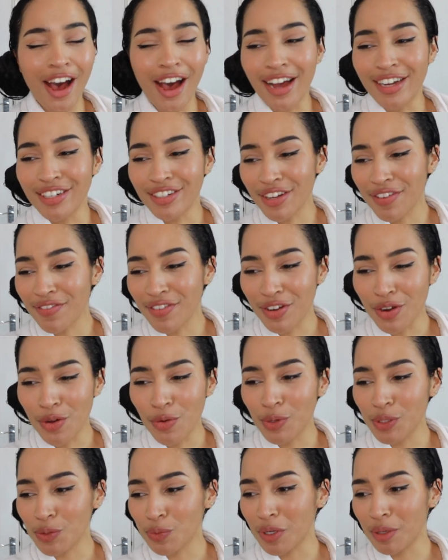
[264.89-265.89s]
I don't even know
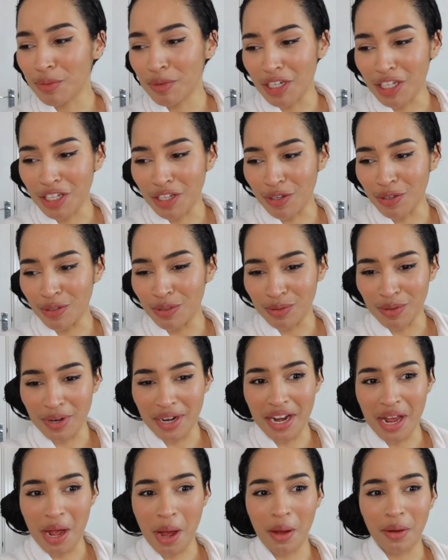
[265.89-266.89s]
which one I'm going to use
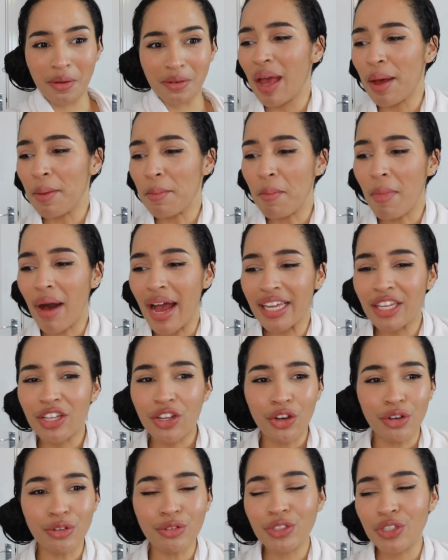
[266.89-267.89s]
right now. My
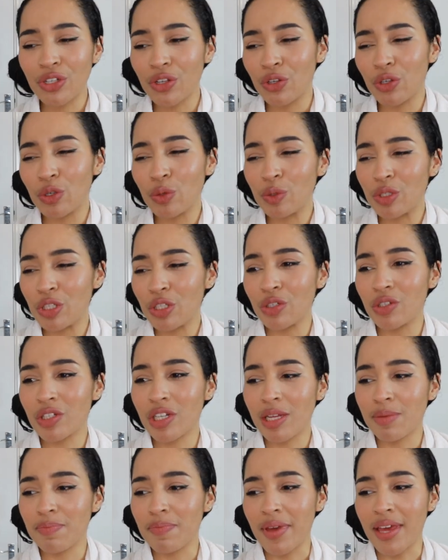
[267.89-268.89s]
go-to would
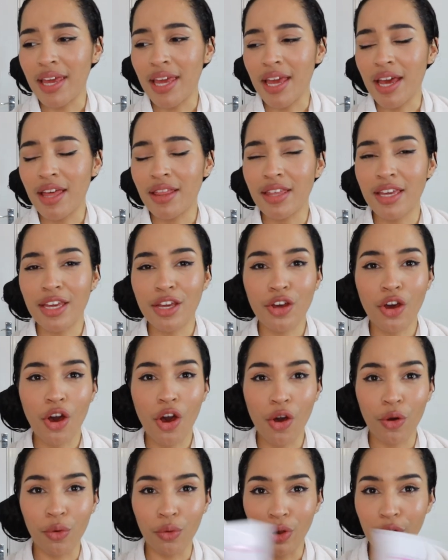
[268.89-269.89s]
usually be the
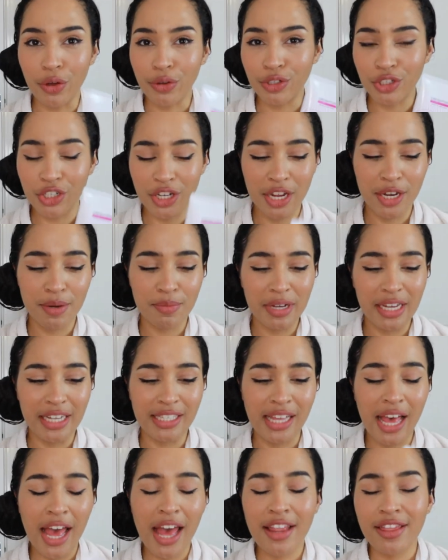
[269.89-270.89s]
Curl Lotion because